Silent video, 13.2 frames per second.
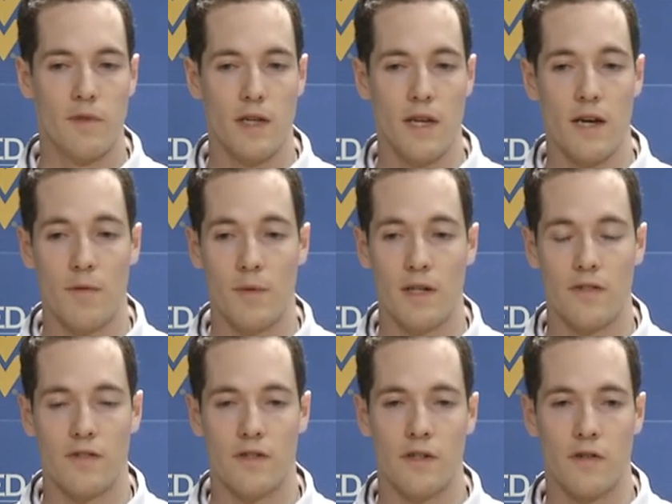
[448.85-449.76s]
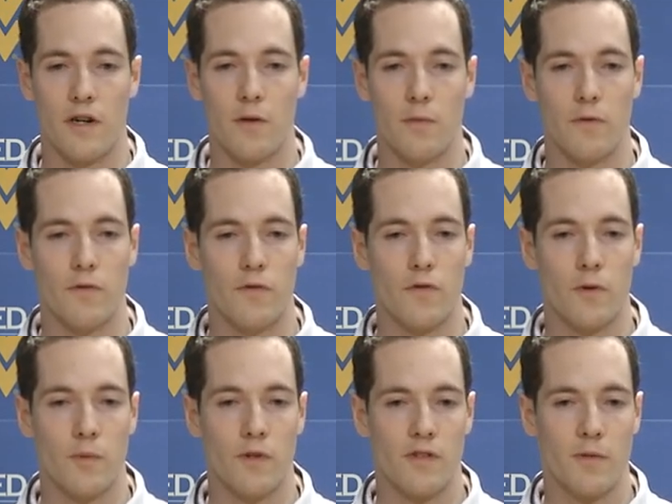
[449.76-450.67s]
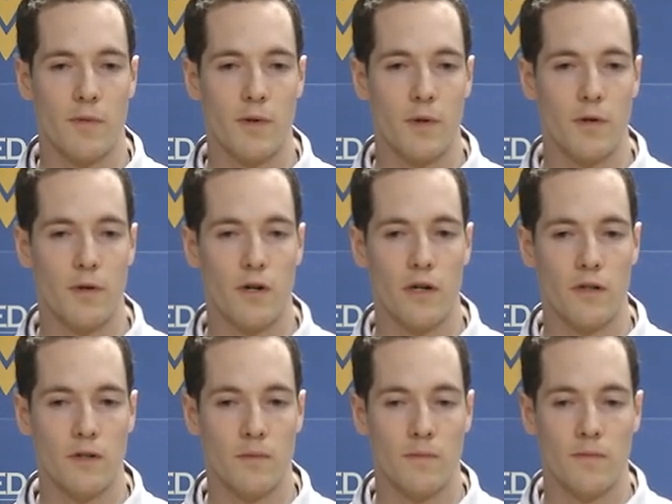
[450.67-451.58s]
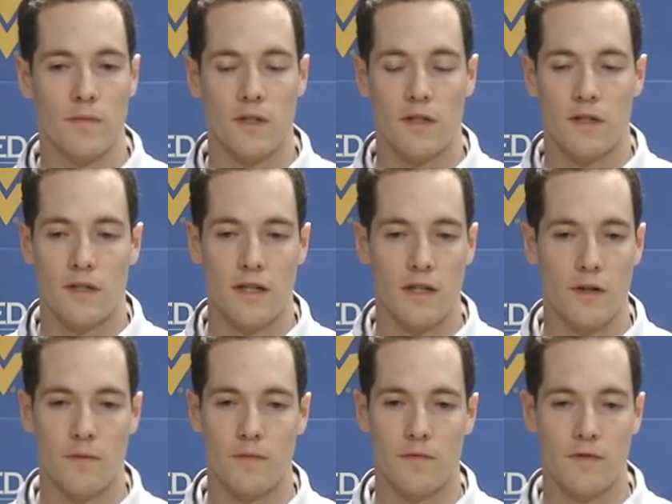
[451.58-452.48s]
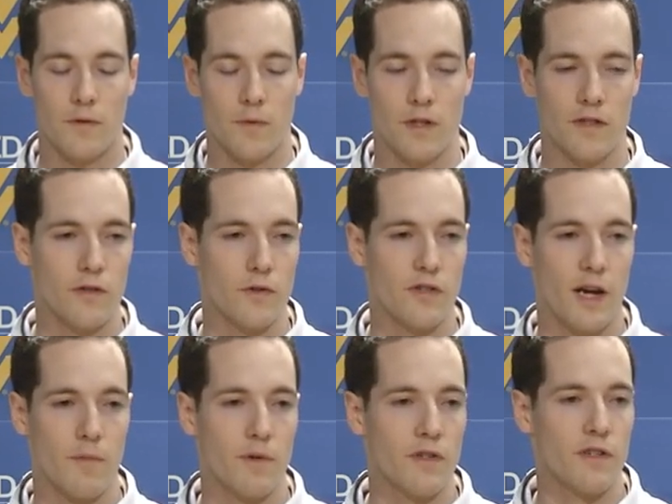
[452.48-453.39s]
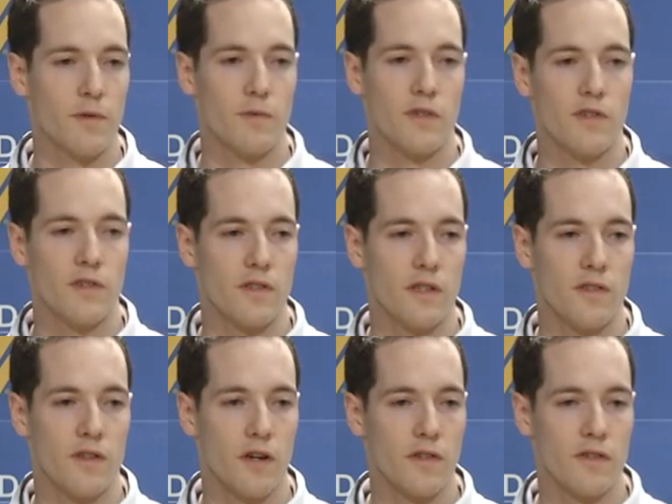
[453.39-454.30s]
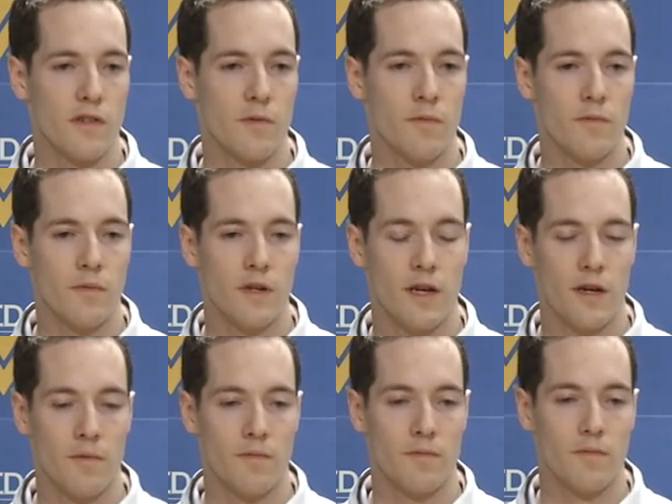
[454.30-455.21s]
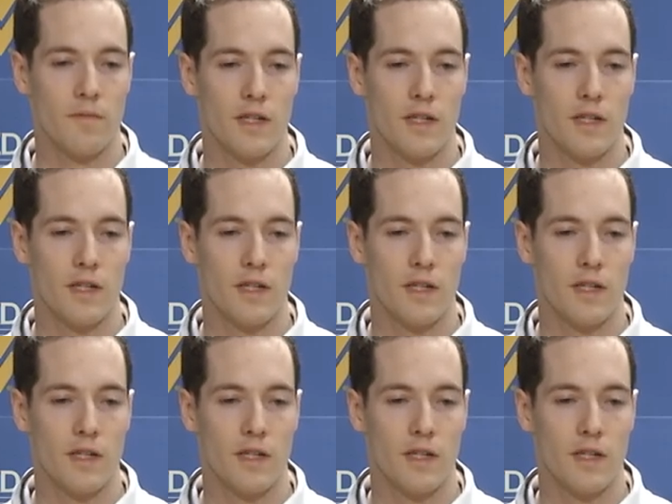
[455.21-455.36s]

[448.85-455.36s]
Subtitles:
Yeah, I mean, it's an incredible performance. I mean, we were all, you know, to win two championships is awesome.